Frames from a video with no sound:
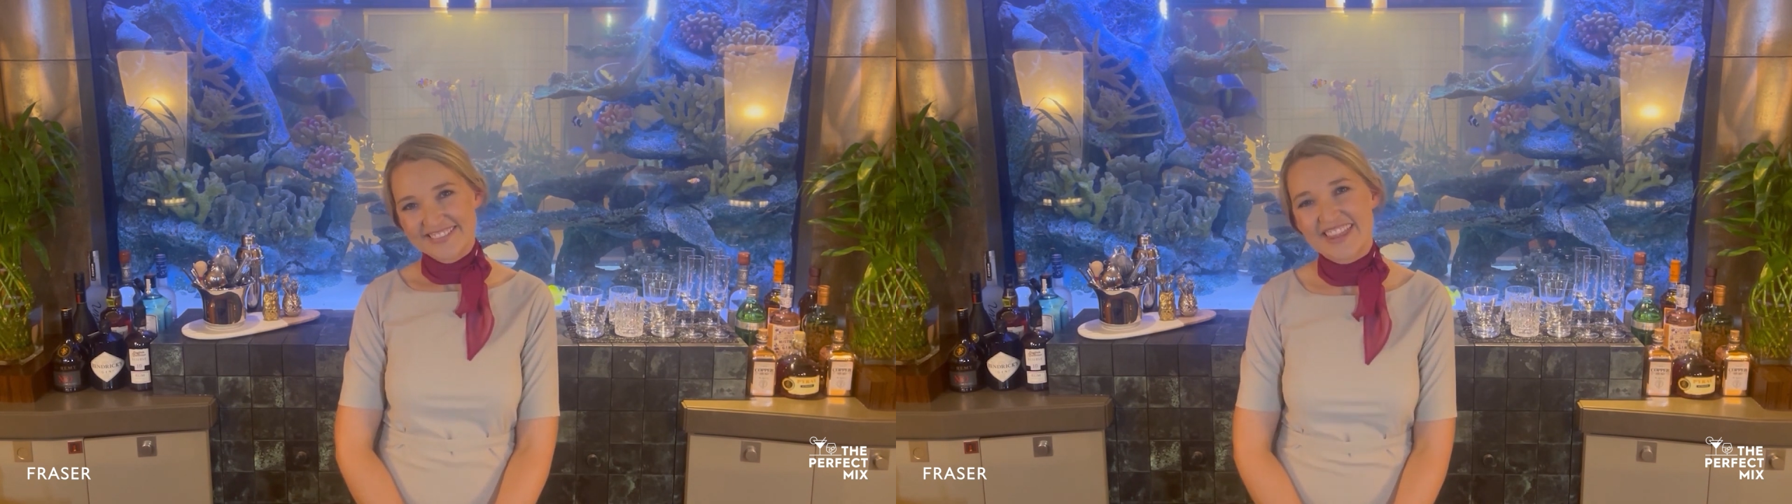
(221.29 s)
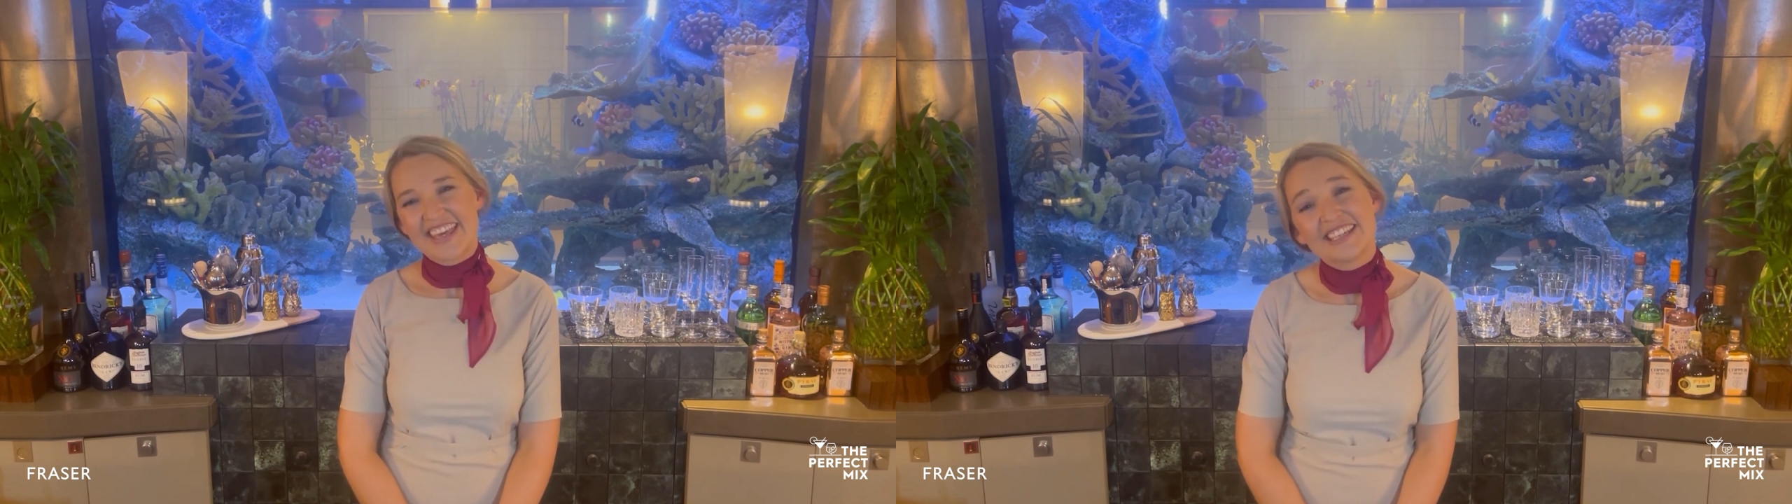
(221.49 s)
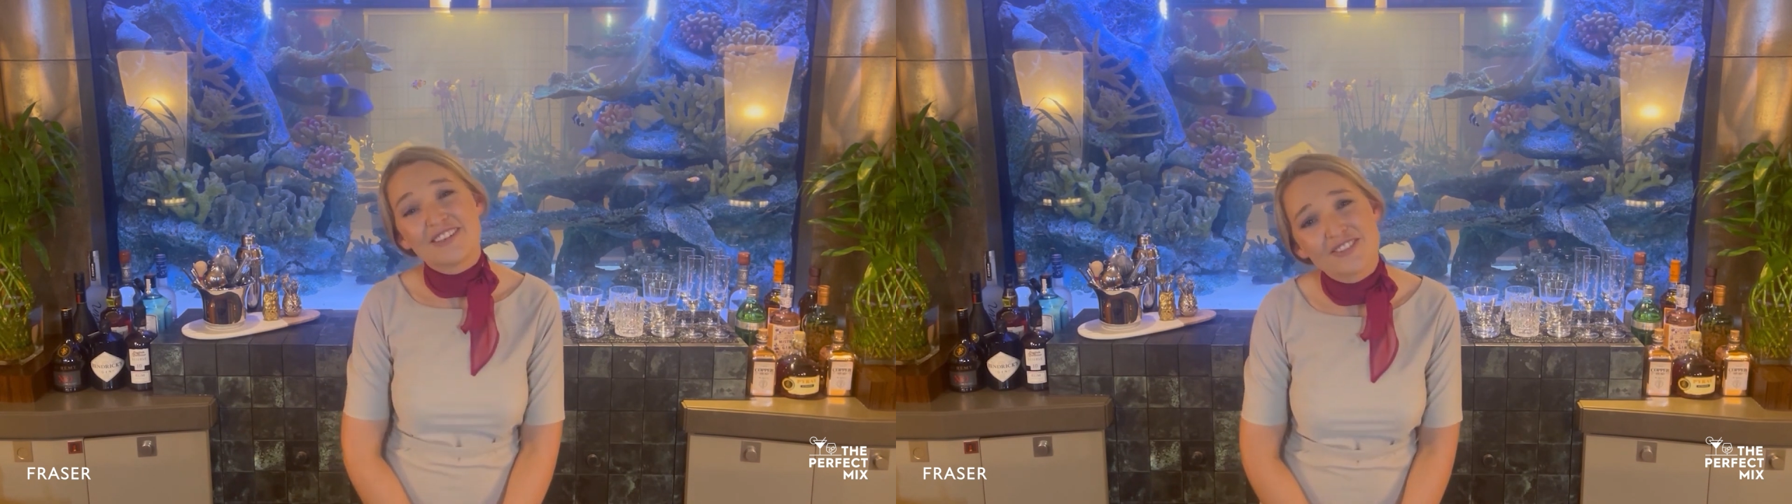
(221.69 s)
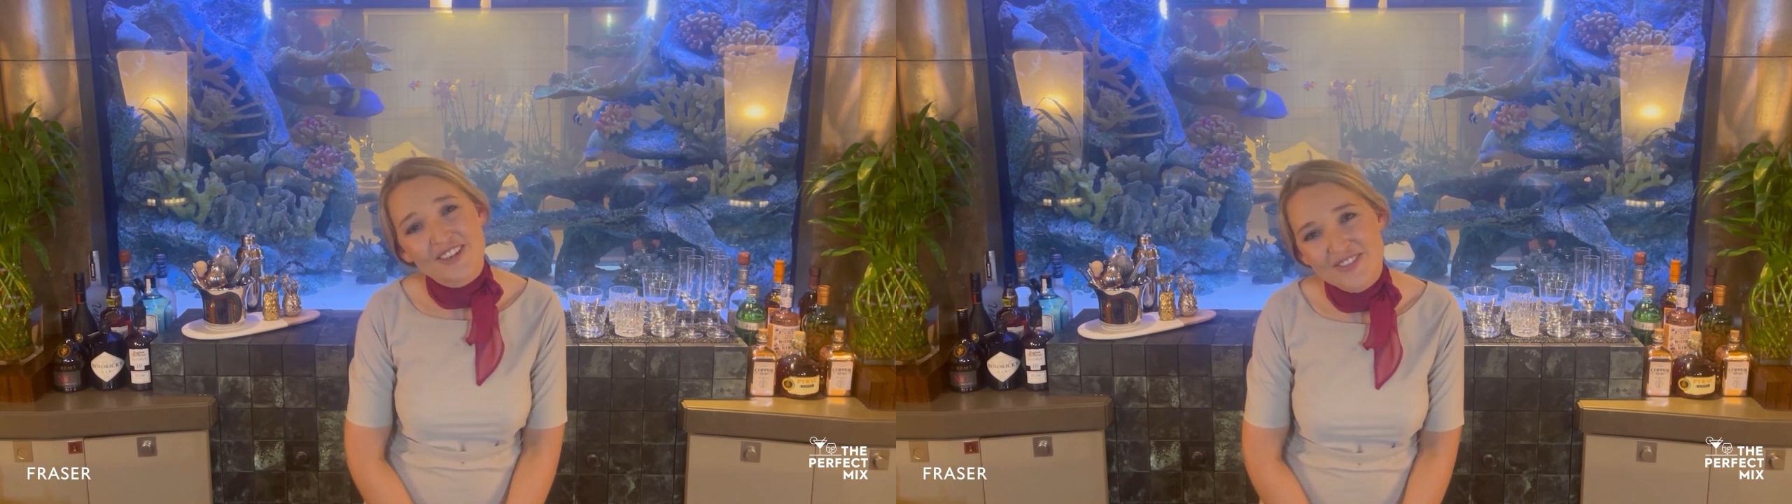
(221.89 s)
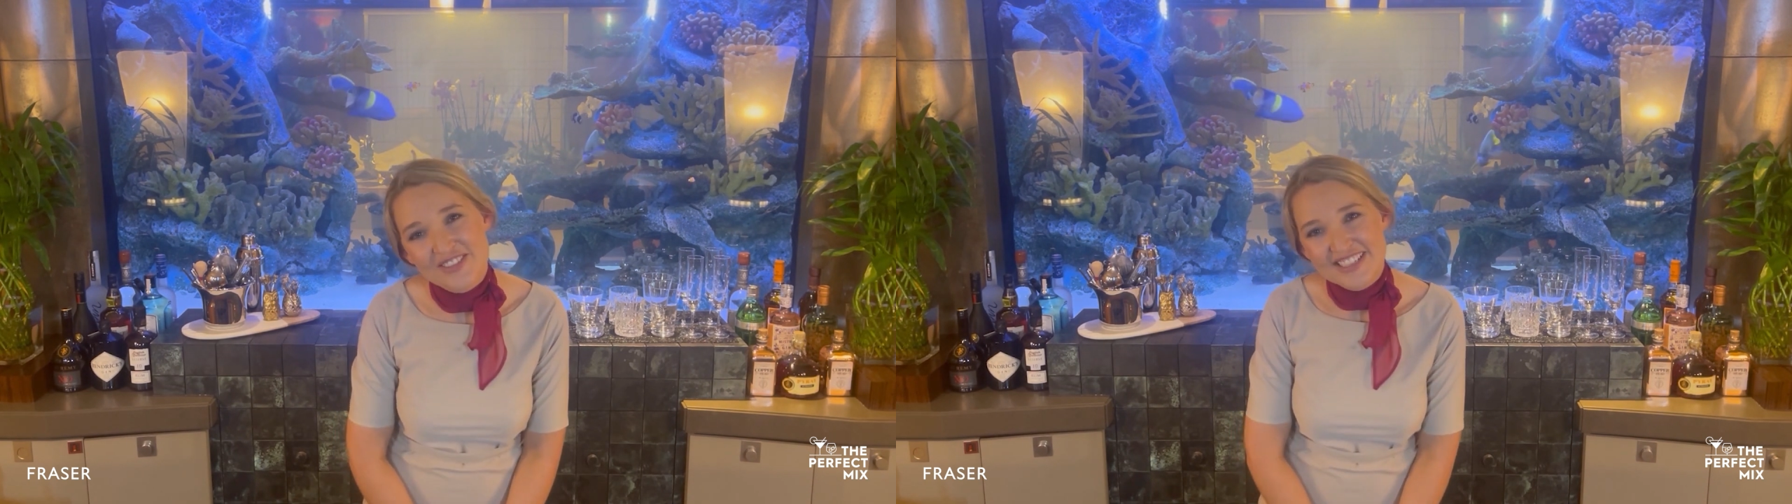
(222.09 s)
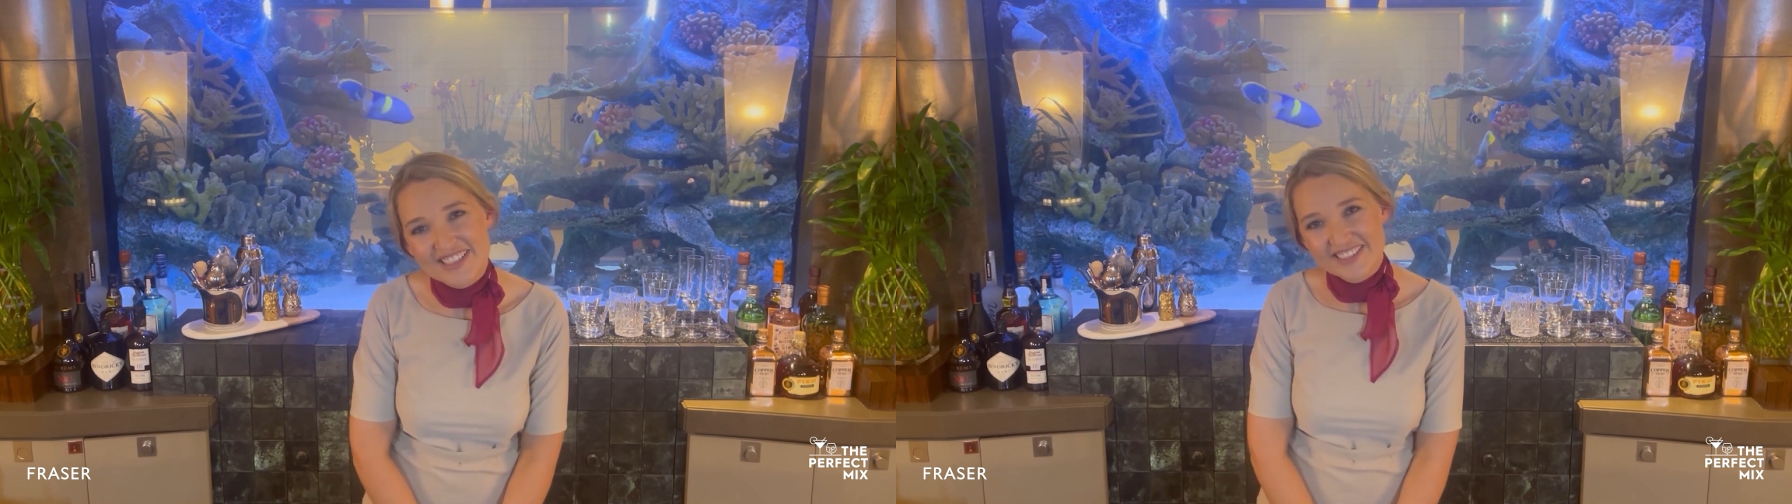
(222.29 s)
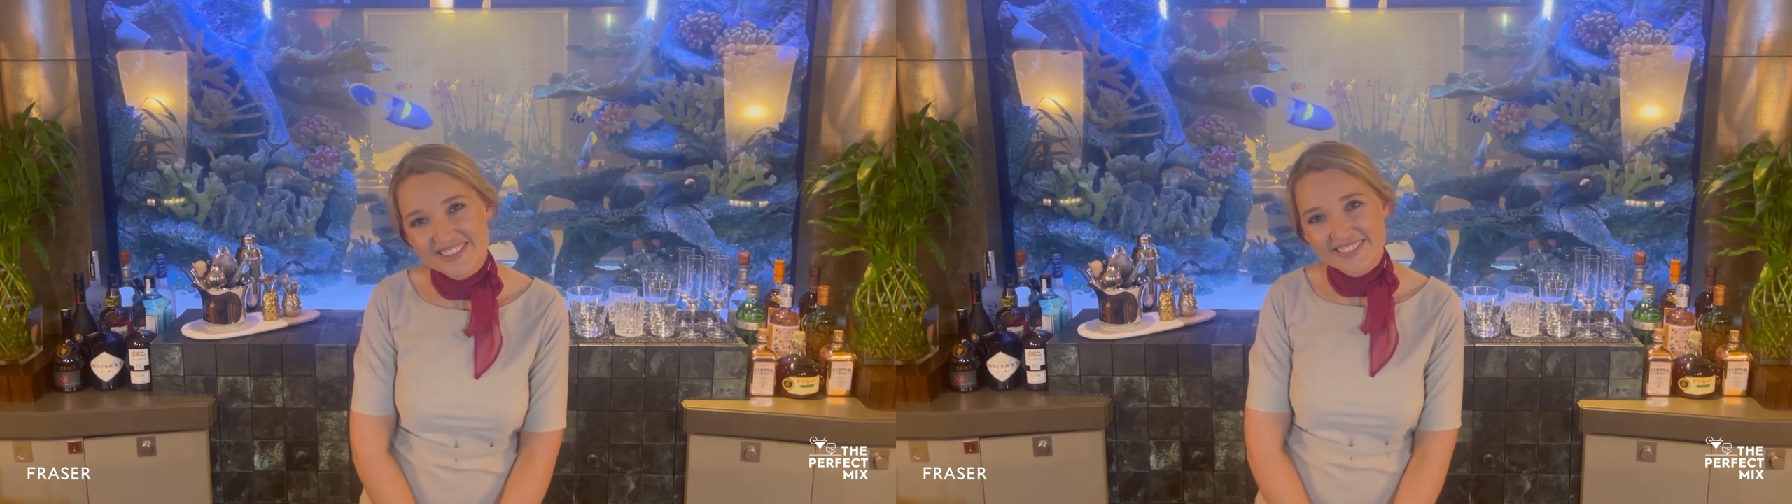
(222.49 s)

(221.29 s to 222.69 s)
Thank you very much.